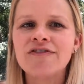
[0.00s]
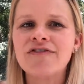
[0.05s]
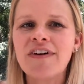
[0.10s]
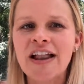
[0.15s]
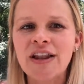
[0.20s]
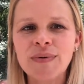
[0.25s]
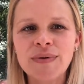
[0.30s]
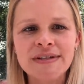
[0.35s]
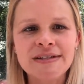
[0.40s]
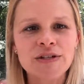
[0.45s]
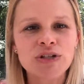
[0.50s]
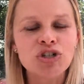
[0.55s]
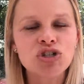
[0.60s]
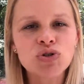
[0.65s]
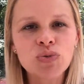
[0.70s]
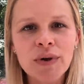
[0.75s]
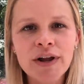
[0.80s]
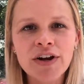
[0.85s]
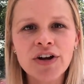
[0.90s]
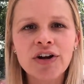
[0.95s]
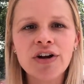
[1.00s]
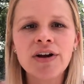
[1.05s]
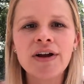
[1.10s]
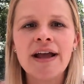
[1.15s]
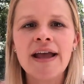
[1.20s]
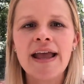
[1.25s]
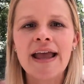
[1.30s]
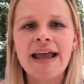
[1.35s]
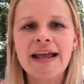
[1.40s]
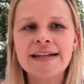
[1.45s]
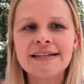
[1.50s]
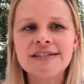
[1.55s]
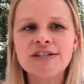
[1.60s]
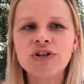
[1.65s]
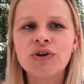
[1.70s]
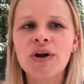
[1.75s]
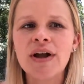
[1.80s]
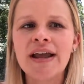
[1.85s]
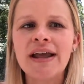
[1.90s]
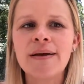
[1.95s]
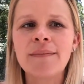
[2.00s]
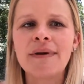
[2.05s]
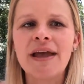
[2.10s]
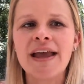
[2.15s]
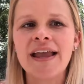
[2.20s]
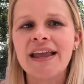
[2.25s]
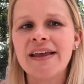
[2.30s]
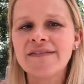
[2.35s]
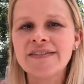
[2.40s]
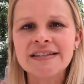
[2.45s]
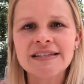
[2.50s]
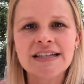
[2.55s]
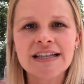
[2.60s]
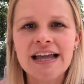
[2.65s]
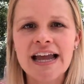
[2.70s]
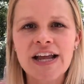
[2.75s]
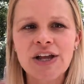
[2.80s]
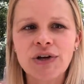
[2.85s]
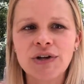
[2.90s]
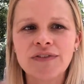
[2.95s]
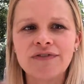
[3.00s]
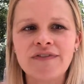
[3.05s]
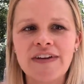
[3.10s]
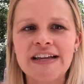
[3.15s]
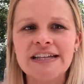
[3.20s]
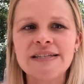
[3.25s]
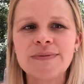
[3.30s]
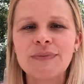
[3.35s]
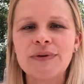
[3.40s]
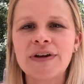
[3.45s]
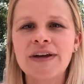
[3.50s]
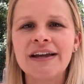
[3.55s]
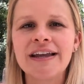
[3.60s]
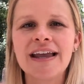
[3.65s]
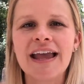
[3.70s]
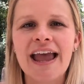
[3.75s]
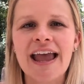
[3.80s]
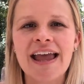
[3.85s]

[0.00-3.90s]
Follow us on Twitter, Instagram, and give us a like on Facebook.